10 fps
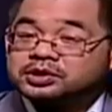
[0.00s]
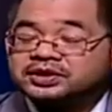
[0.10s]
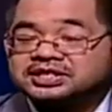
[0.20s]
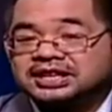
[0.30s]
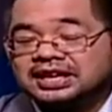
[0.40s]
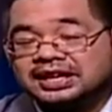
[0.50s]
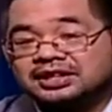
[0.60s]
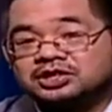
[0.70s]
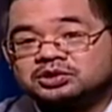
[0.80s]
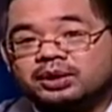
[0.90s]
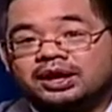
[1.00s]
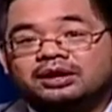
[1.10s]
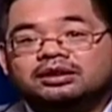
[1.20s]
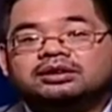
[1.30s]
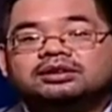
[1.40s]
Yusuf is sitting in this
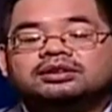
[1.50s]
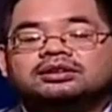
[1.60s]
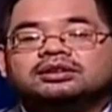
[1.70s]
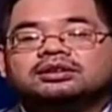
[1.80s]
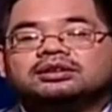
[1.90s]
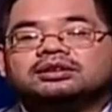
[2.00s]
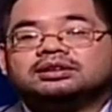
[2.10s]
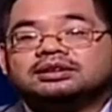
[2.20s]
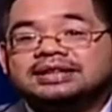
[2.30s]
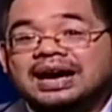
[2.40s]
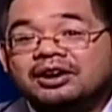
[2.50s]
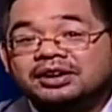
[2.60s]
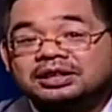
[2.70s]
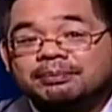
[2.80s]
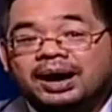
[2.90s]
well,
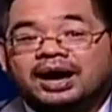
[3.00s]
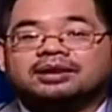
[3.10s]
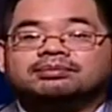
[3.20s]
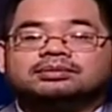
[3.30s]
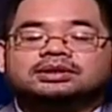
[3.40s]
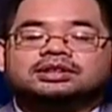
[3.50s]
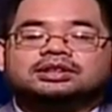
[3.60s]
down at the bottom,